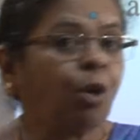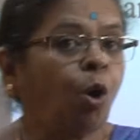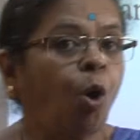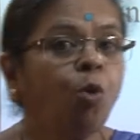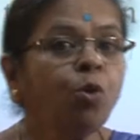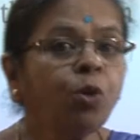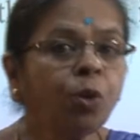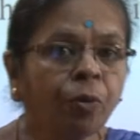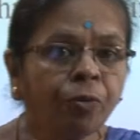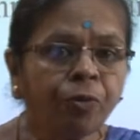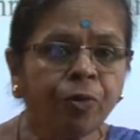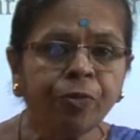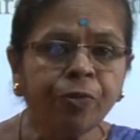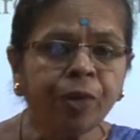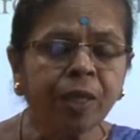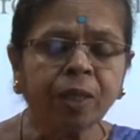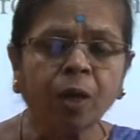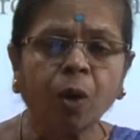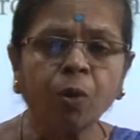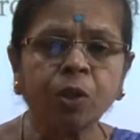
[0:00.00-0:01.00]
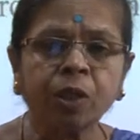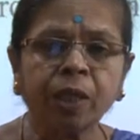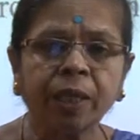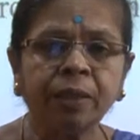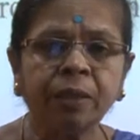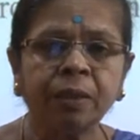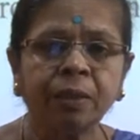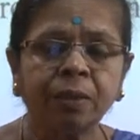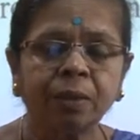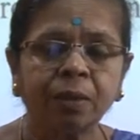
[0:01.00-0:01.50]
out of 50,000
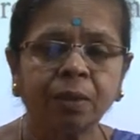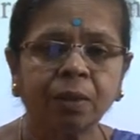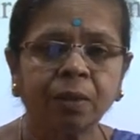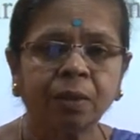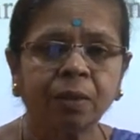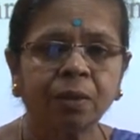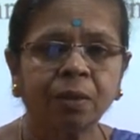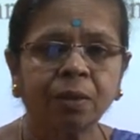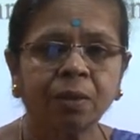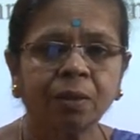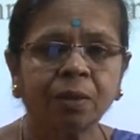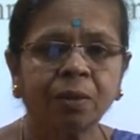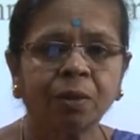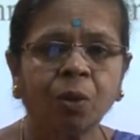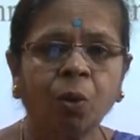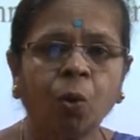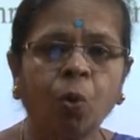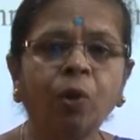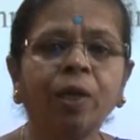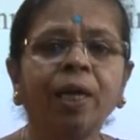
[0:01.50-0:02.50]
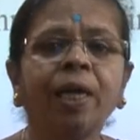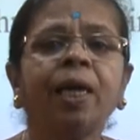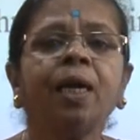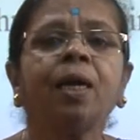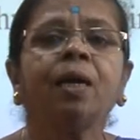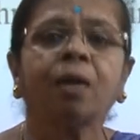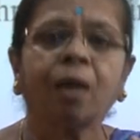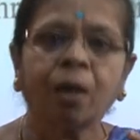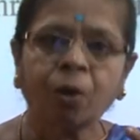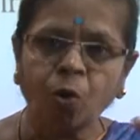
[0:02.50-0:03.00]
only
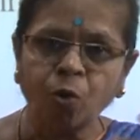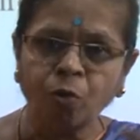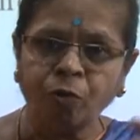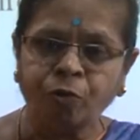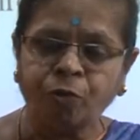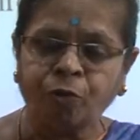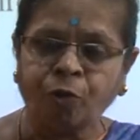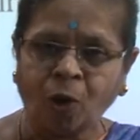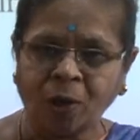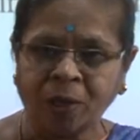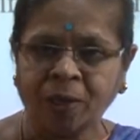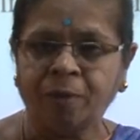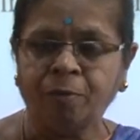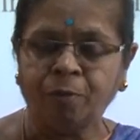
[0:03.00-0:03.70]
around 4,